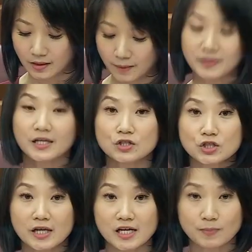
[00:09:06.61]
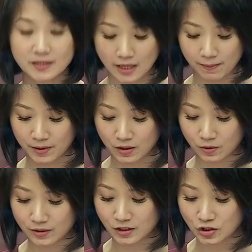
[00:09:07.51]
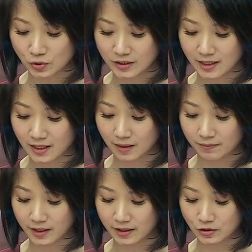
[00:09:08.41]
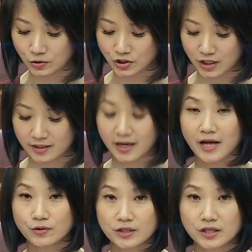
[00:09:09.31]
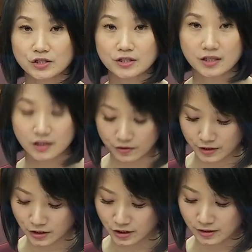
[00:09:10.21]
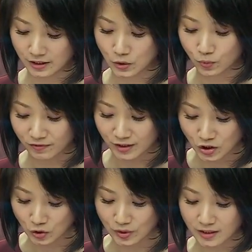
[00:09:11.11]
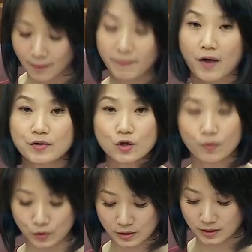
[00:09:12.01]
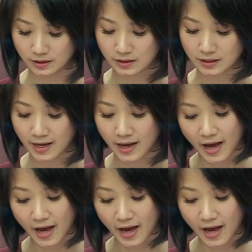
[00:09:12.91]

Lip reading: The PSG has been tapping on their student alumni to share their education and career journeys with their student and parent communities